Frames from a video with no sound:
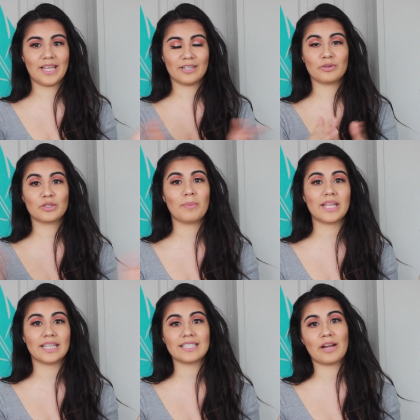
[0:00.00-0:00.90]
There were so
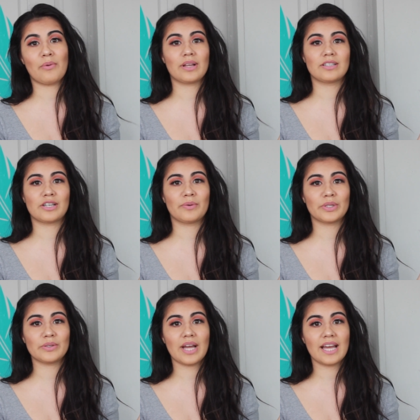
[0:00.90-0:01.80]
many things I wanted to share
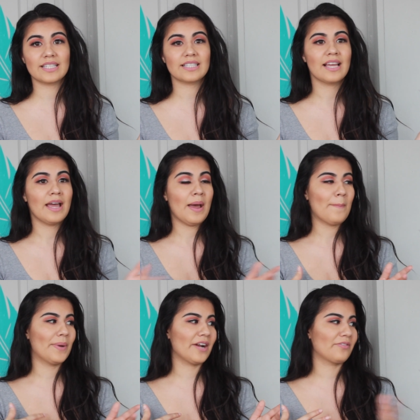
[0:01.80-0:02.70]
with you guys,
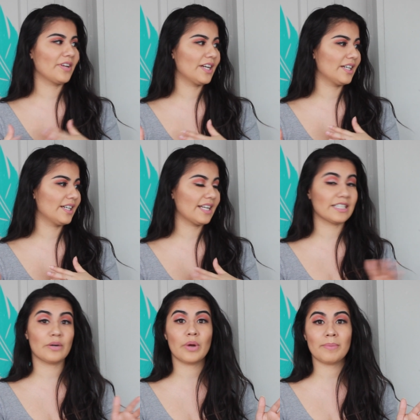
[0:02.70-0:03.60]
but I figured I
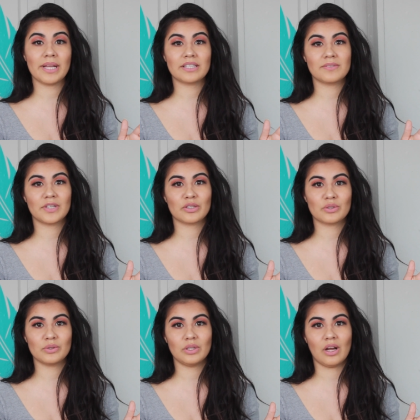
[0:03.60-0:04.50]
didn't want to make this video
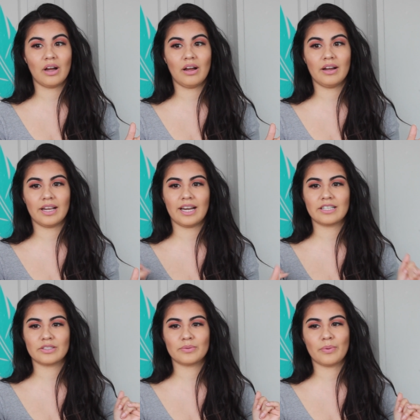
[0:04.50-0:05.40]
too long and I
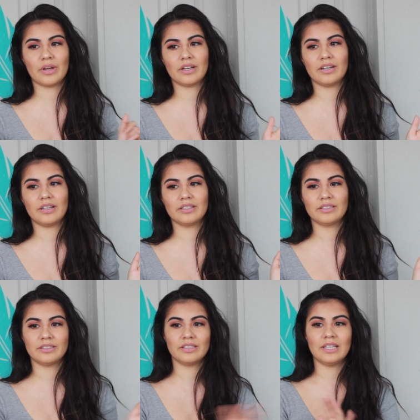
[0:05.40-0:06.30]
just want to
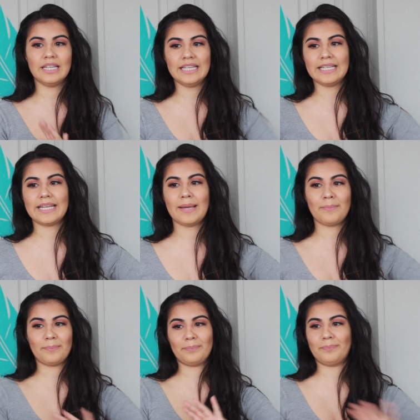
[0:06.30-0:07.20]

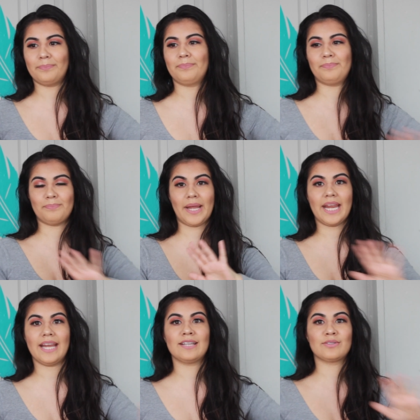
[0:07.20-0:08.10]
get my
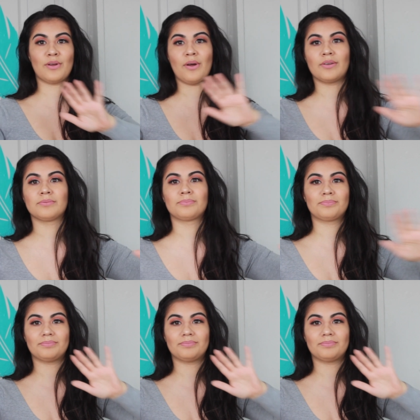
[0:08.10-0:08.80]
hands on,